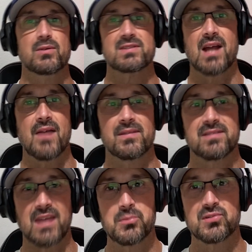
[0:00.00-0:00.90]
I know it's not
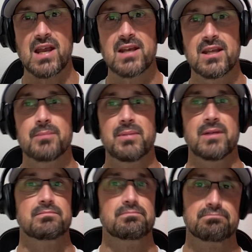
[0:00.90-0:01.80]
the same stadium,
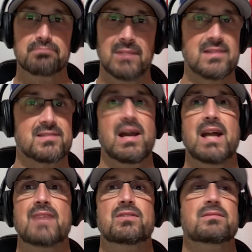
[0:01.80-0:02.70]
and it's
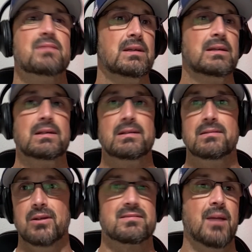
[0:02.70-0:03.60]
not even,
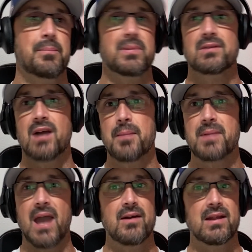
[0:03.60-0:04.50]
it's up in
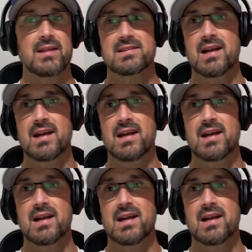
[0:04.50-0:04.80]
Cobb County.